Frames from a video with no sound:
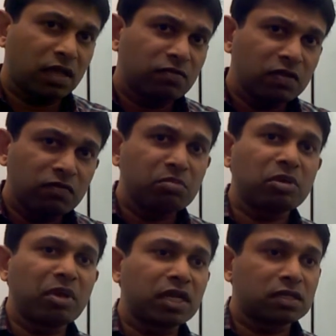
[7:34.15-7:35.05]
and we've
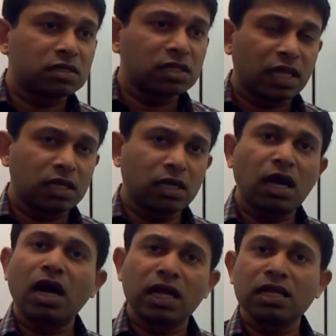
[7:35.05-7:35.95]
implemented a
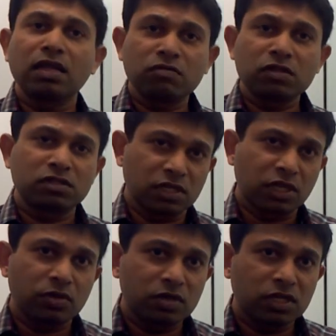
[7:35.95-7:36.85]
high-level
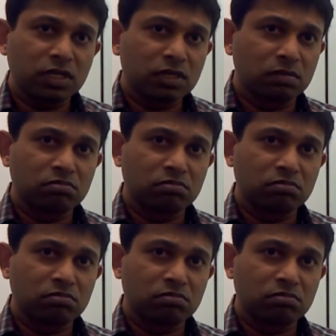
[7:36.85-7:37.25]
security